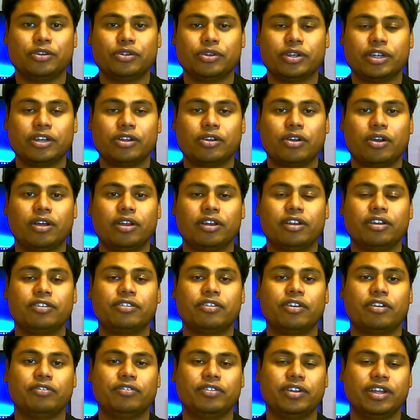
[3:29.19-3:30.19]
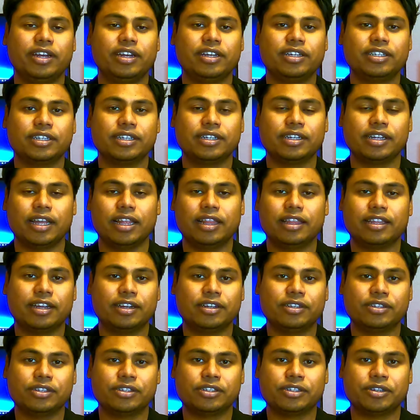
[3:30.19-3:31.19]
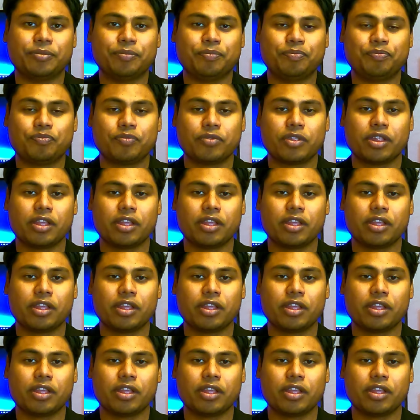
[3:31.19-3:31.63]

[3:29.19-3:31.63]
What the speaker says: you can call it, of Danish healthcare system.